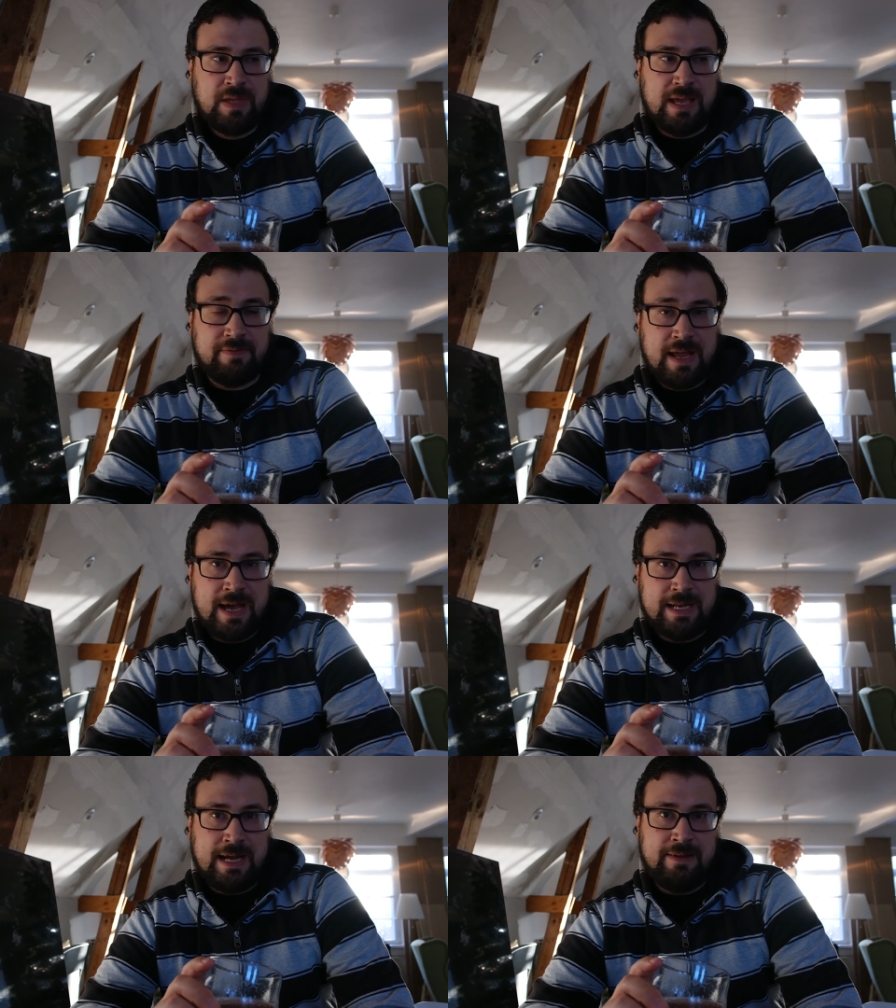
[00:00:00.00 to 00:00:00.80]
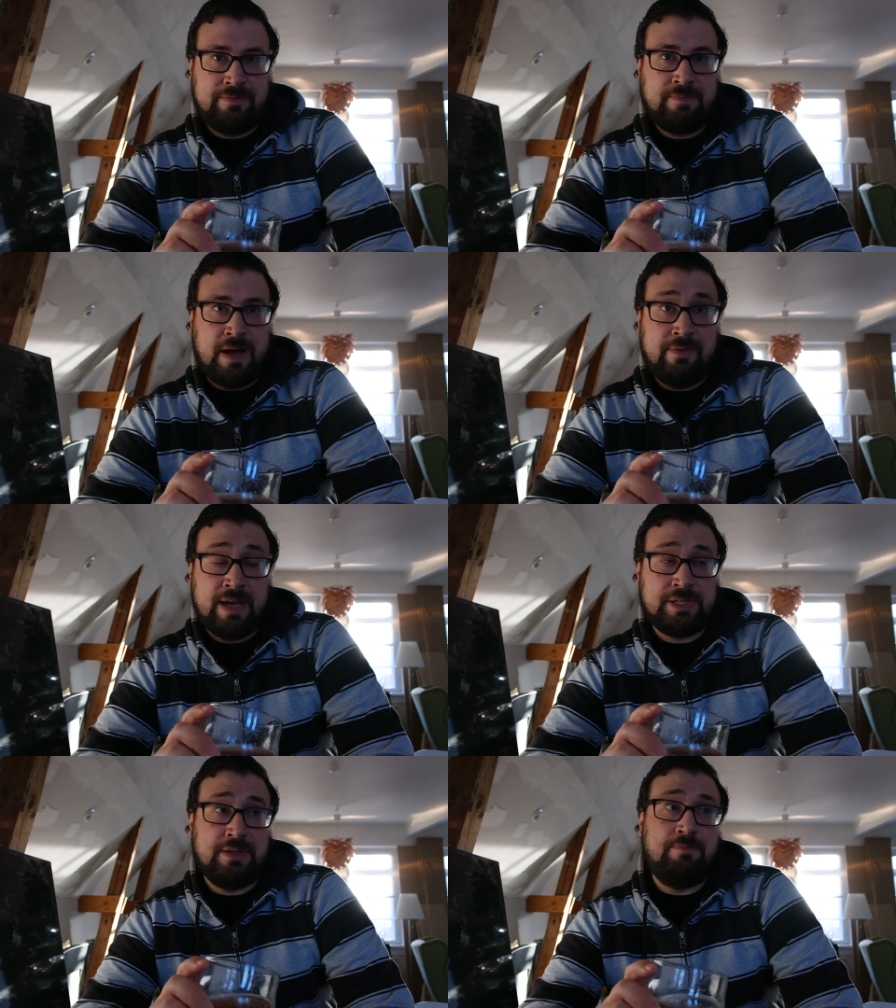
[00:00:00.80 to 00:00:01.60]
If not, I've I've
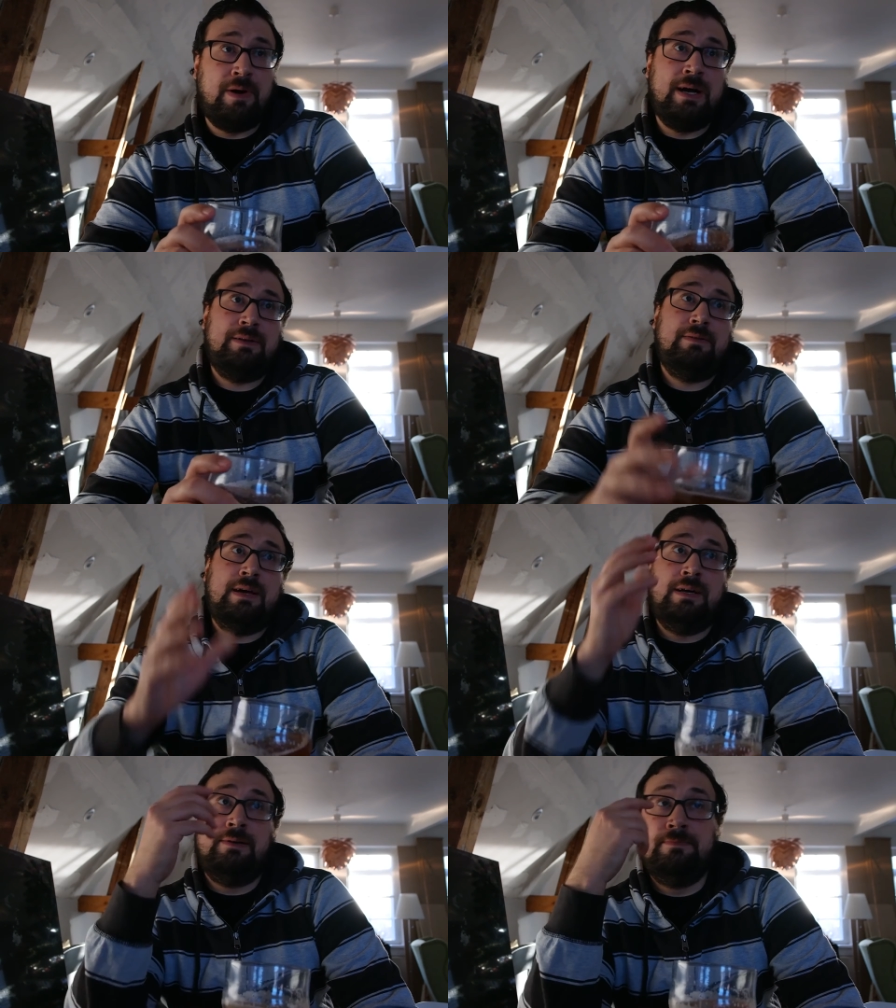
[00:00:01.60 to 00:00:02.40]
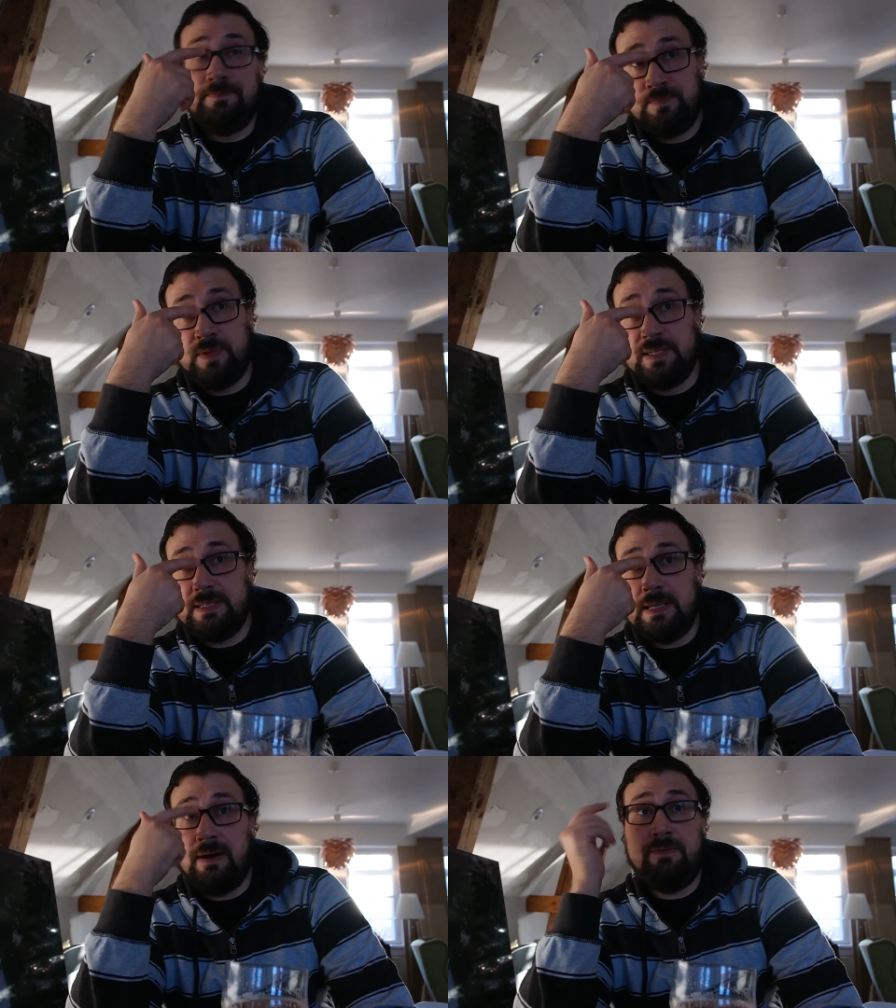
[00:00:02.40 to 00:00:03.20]
actually bought um, the
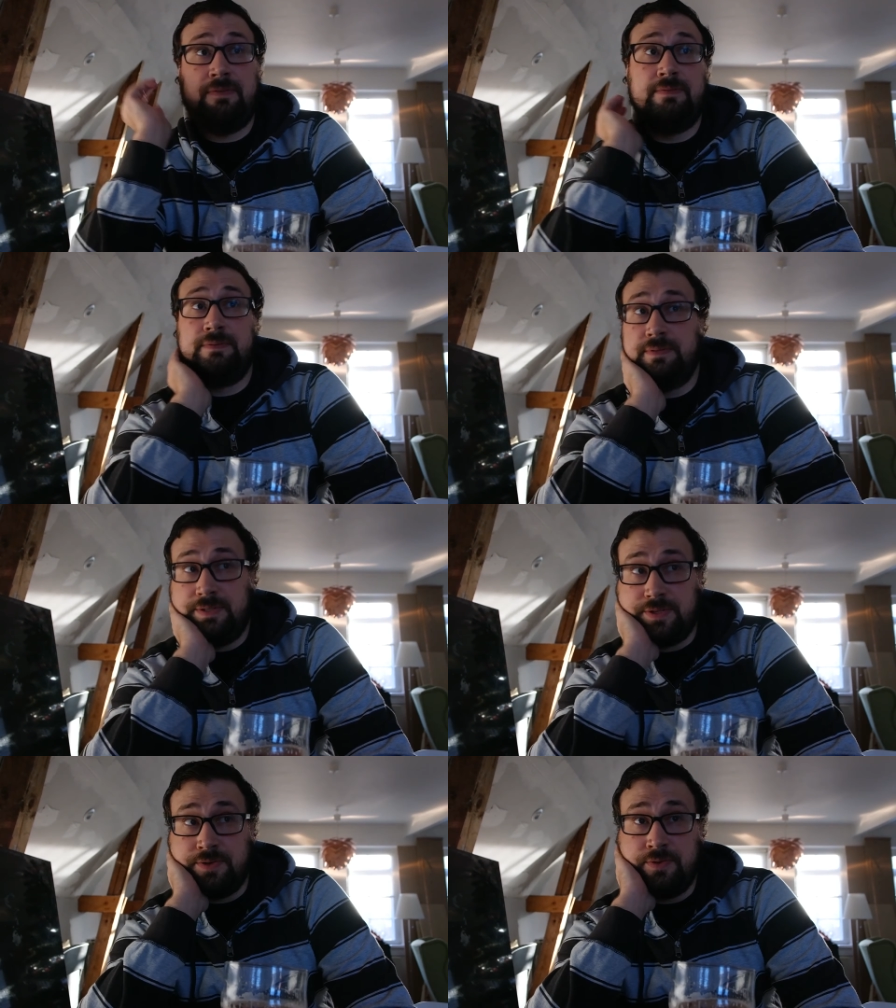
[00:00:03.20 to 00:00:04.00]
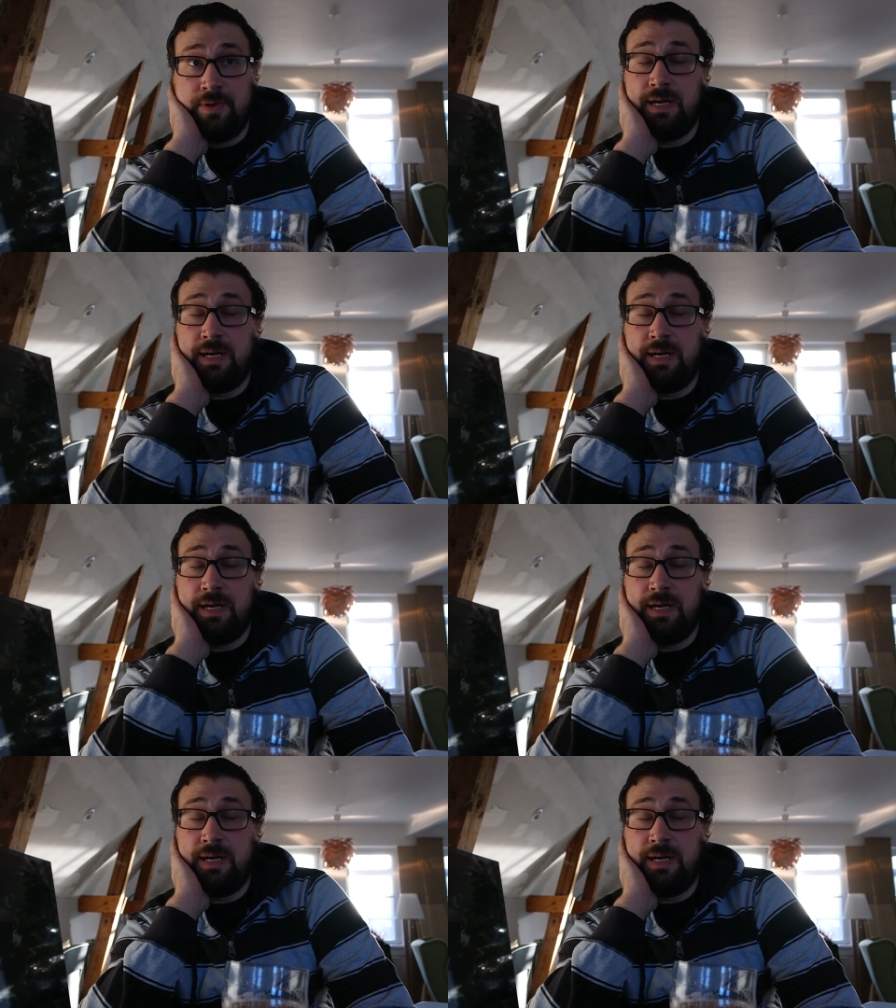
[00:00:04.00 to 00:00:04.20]
stuff to.